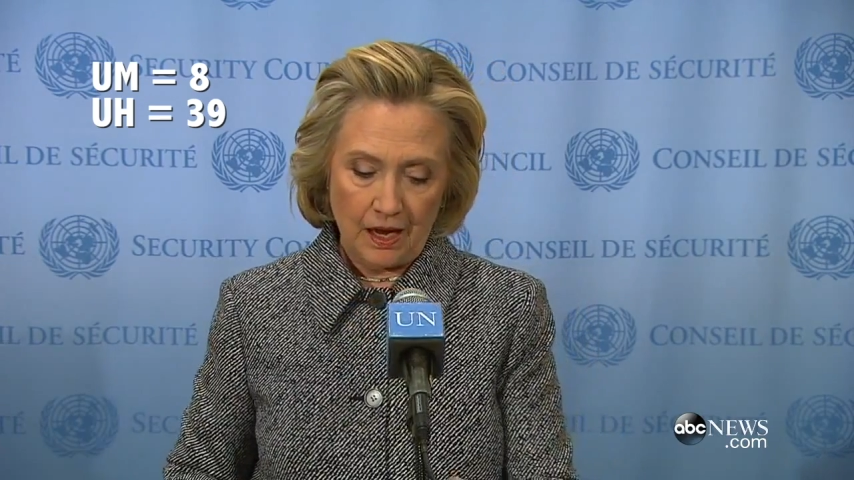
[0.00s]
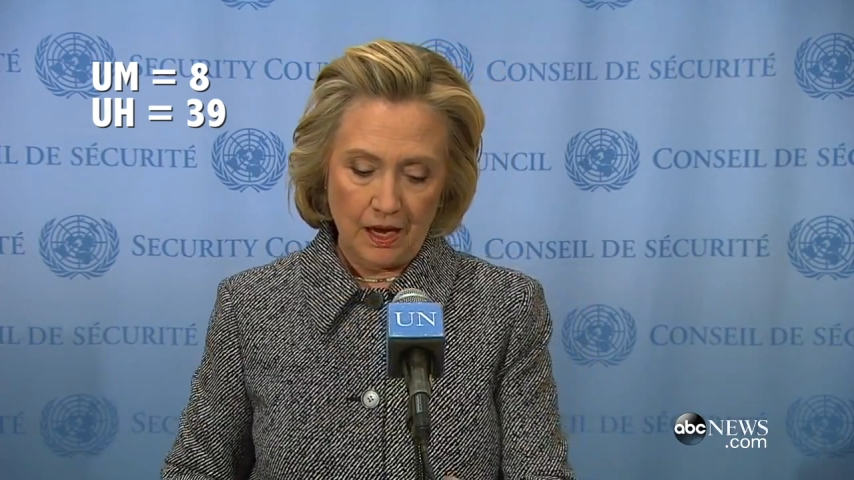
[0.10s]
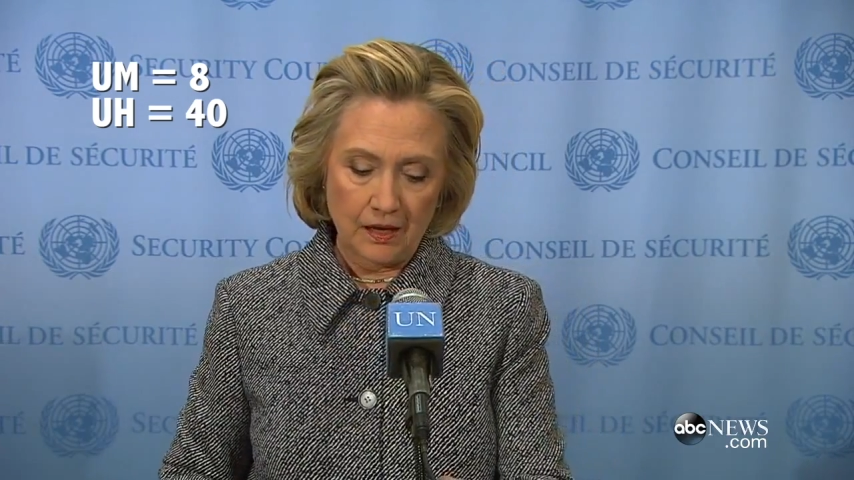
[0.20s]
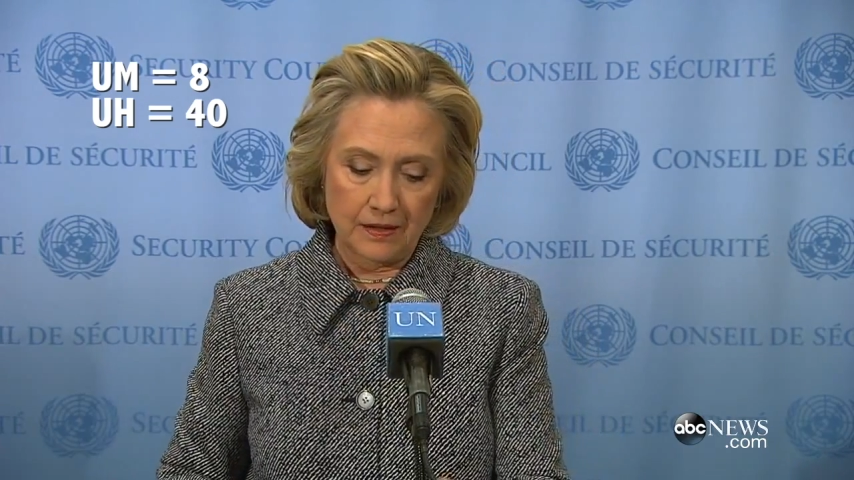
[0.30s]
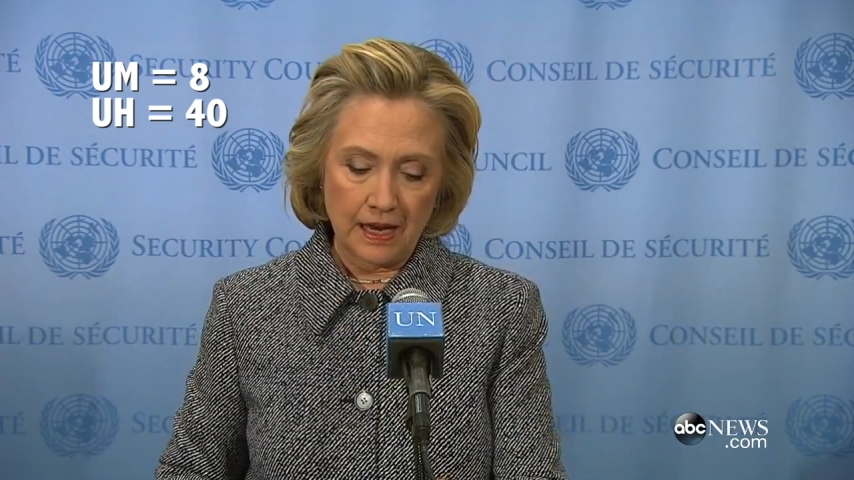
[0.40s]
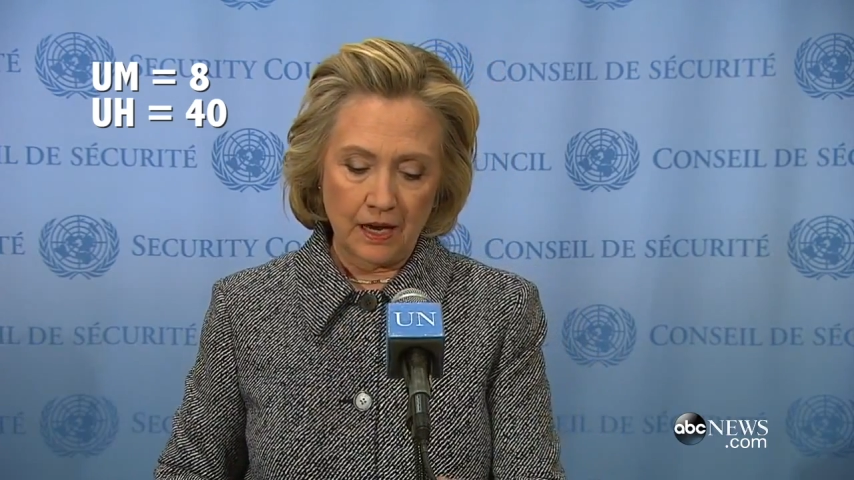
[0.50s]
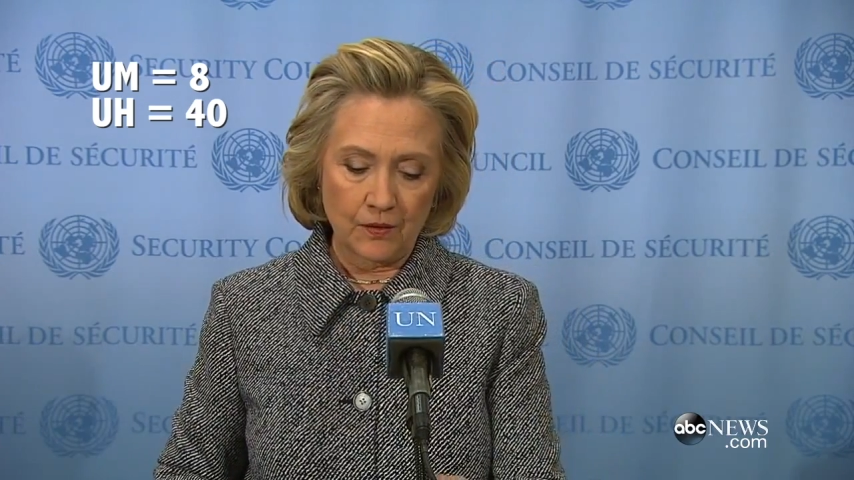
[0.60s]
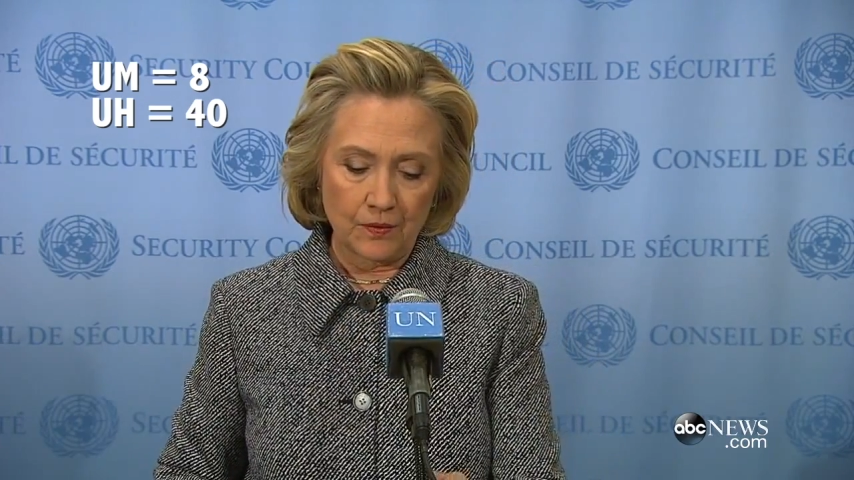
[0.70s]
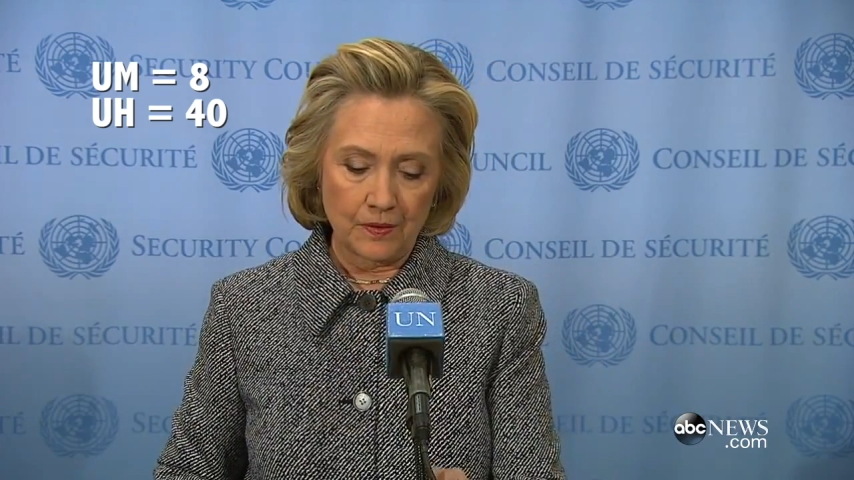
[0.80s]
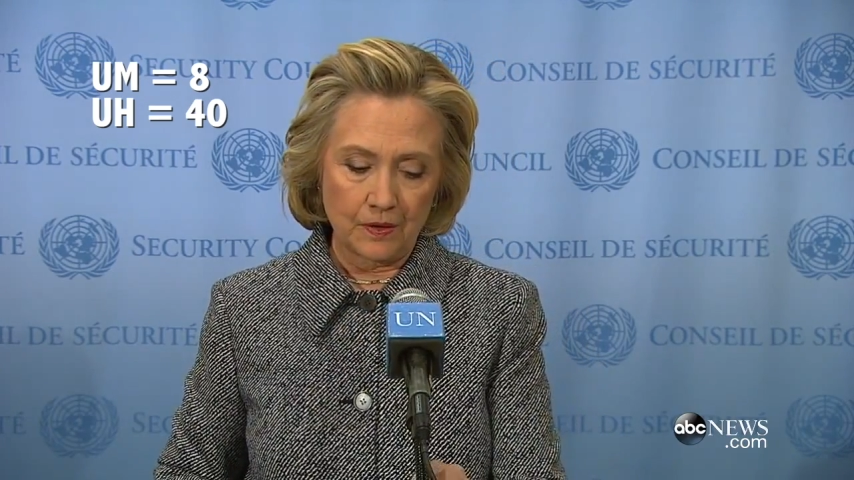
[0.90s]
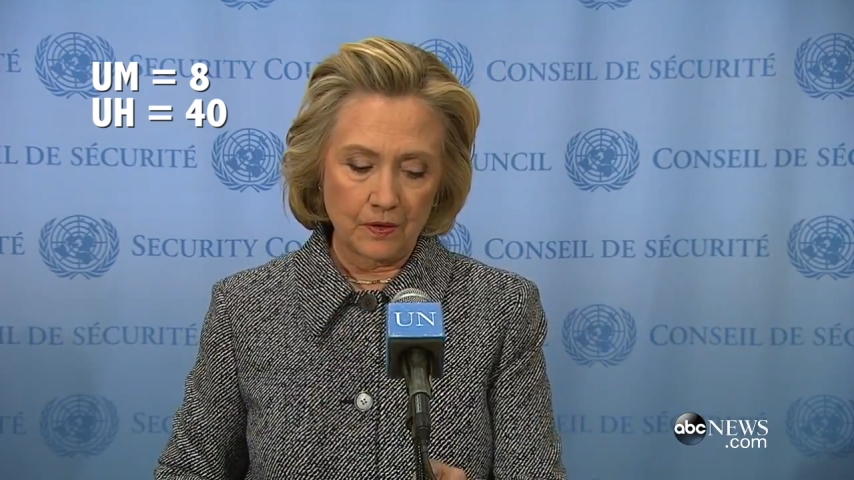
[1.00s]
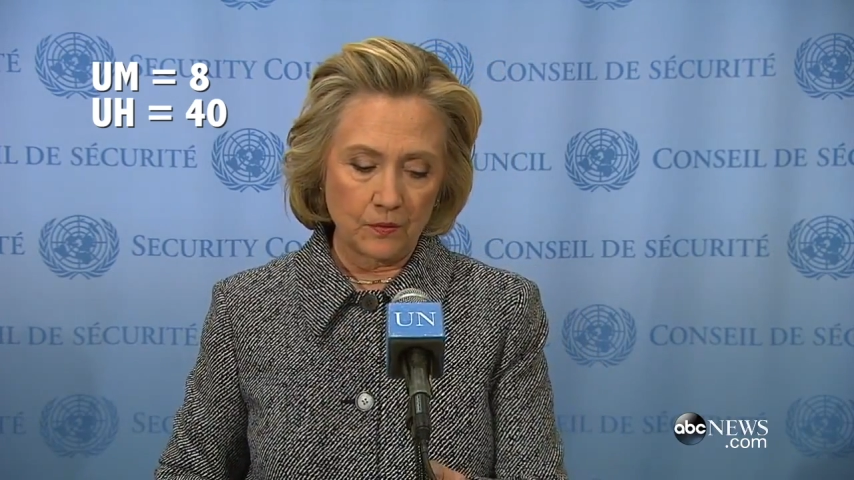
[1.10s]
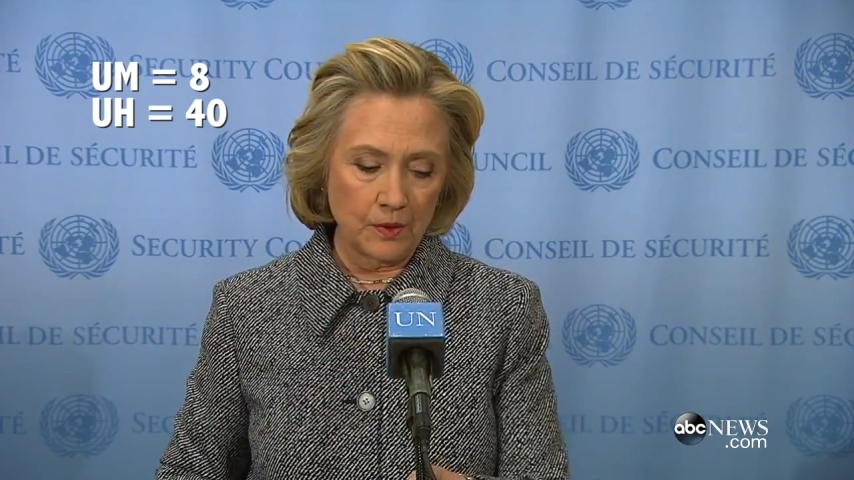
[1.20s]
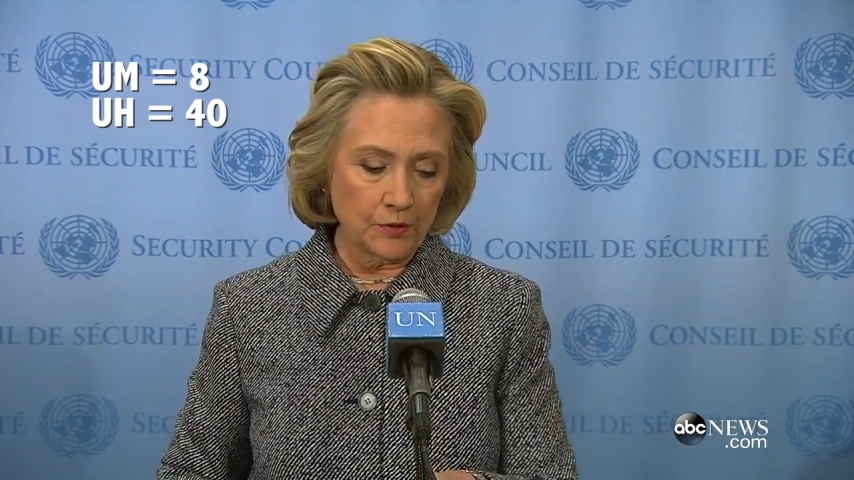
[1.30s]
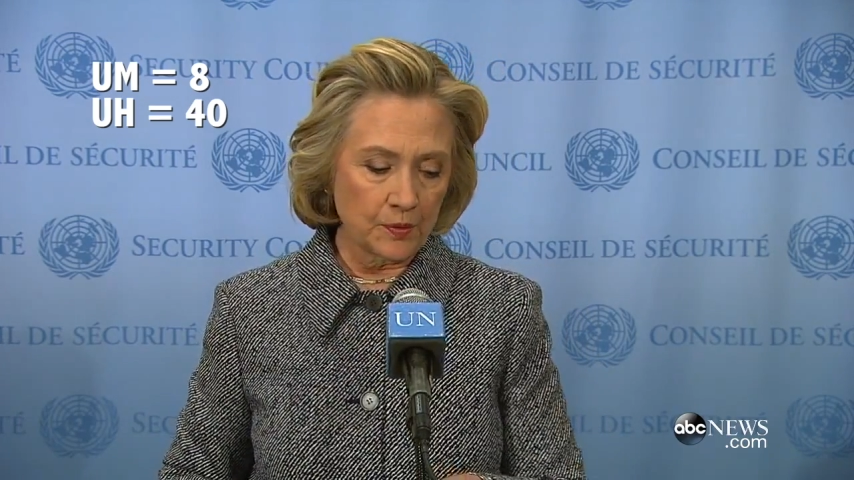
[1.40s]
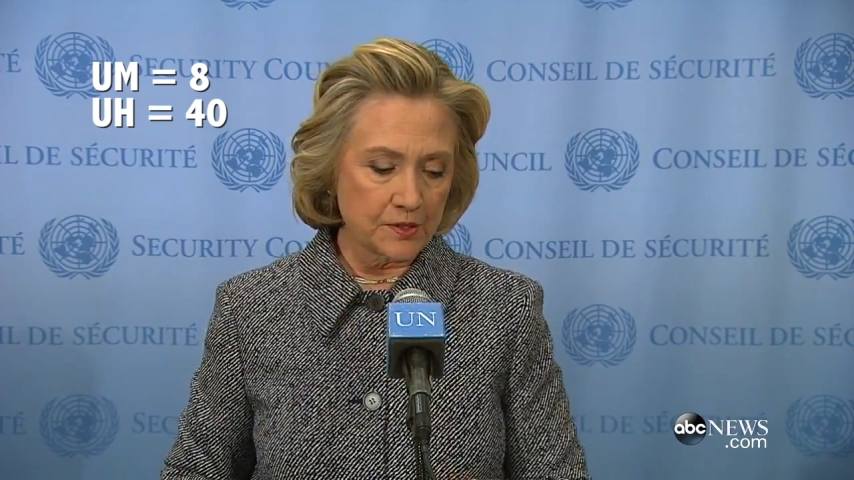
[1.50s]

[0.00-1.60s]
Now, with